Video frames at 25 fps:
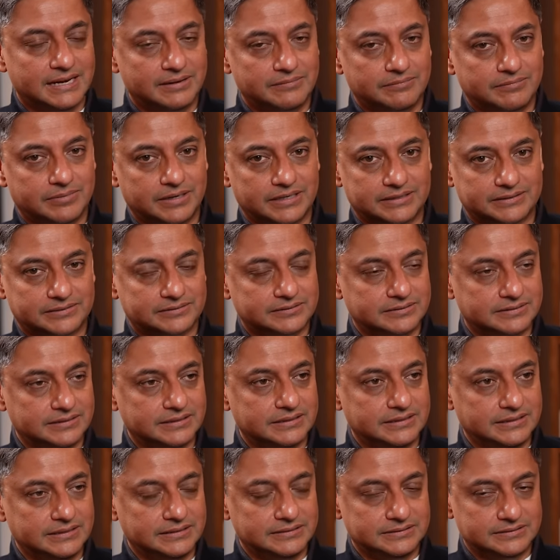but
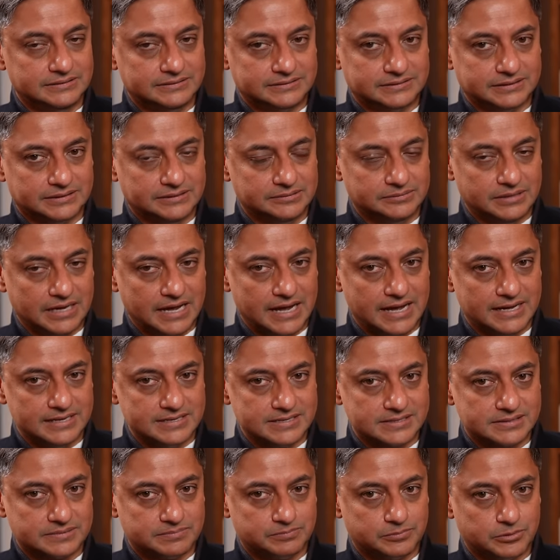in term
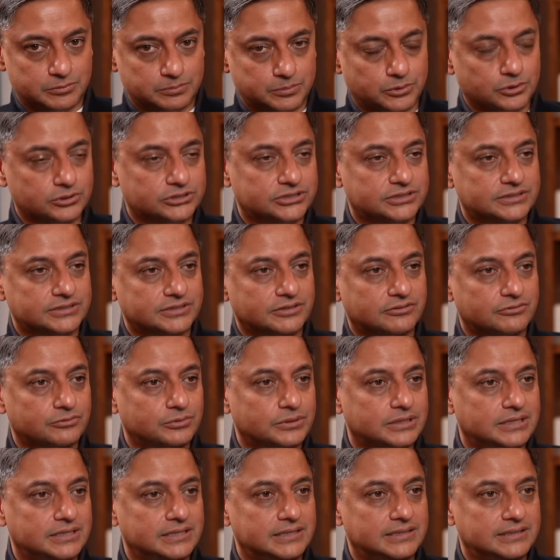as proportion of
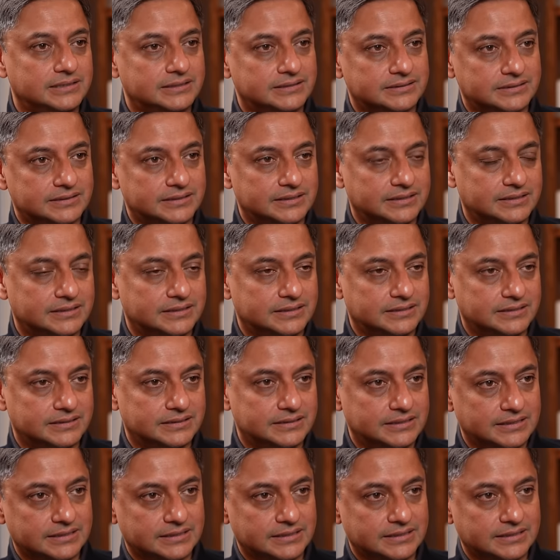world uh,